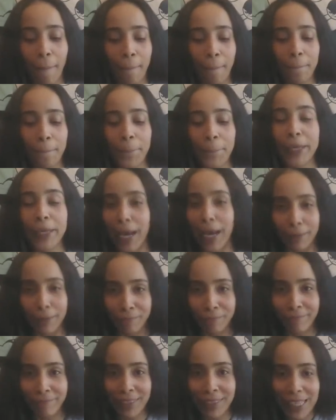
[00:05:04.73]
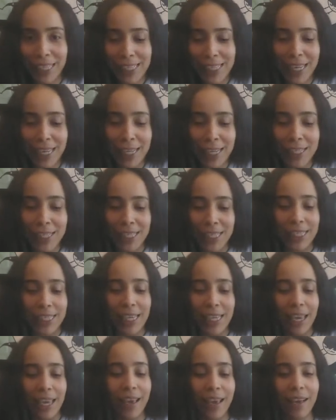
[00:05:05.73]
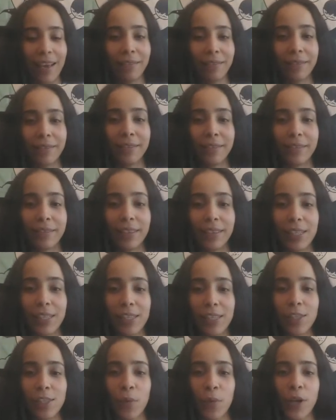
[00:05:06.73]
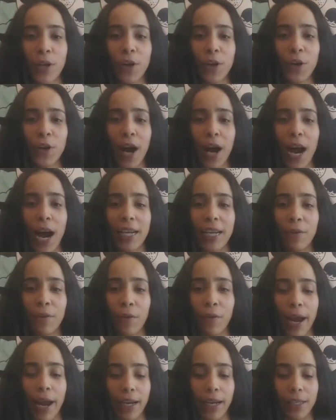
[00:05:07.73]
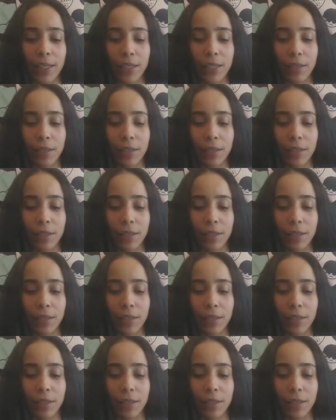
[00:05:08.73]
But yeah, let's get into the tea, yeah? So we know you're highly ranked,